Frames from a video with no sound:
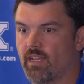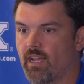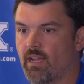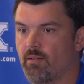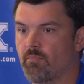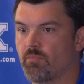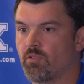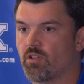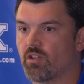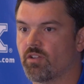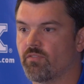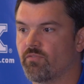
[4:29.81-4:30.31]

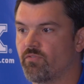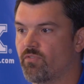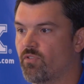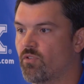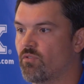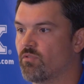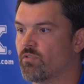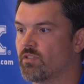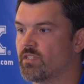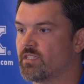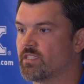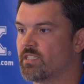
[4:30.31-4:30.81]
I'm looking
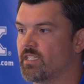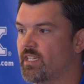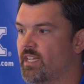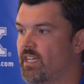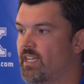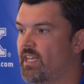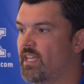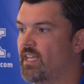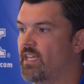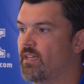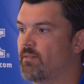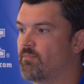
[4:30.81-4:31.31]
forward to
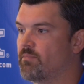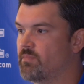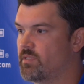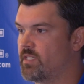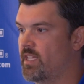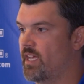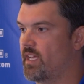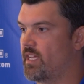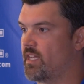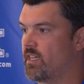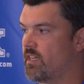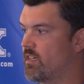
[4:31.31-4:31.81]
seeing him
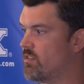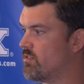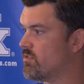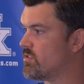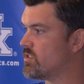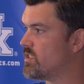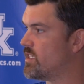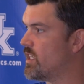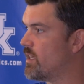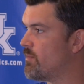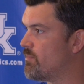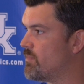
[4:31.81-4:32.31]
take another
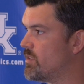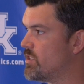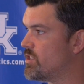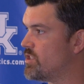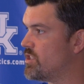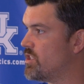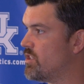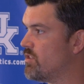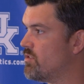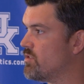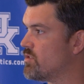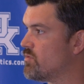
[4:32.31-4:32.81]
step
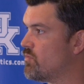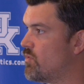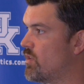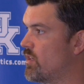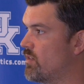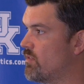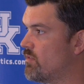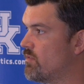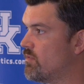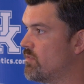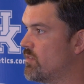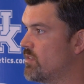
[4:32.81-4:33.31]
this year as
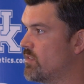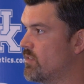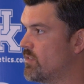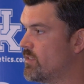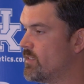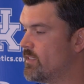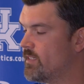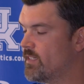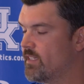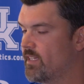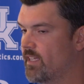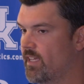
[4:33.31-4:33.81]
well.
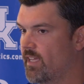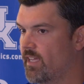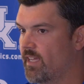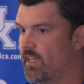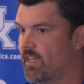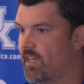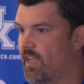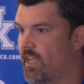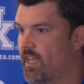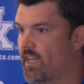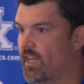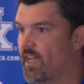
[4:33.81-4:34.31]

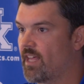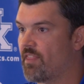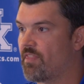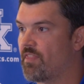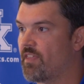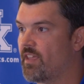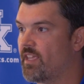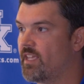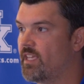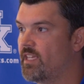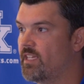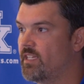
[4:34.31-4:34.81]
And I
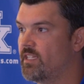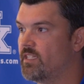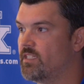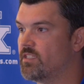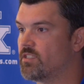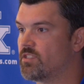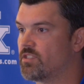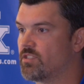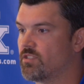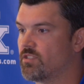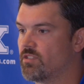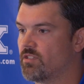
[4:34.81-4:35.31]
think
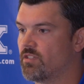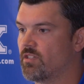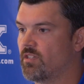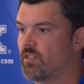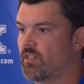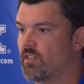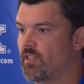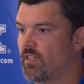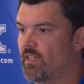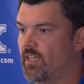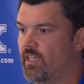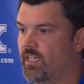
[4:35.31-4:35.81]
he's
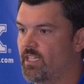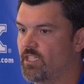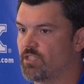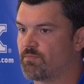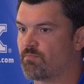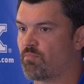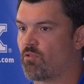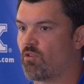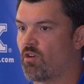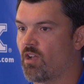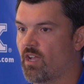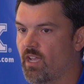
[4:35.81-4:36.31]

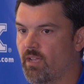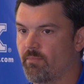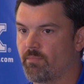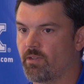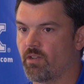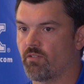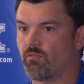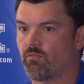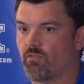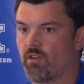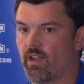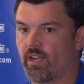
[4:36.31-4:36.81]
primed
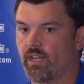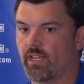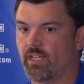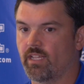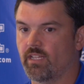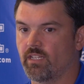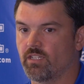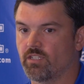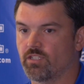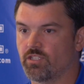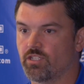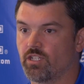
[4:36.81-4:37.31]
and
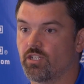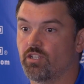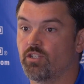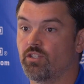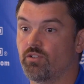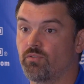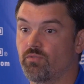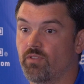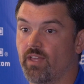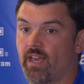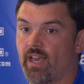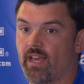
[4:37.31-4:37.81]
ready to
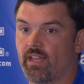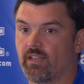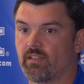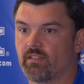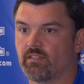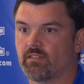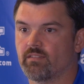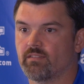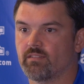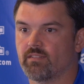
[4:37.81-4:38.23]
do that.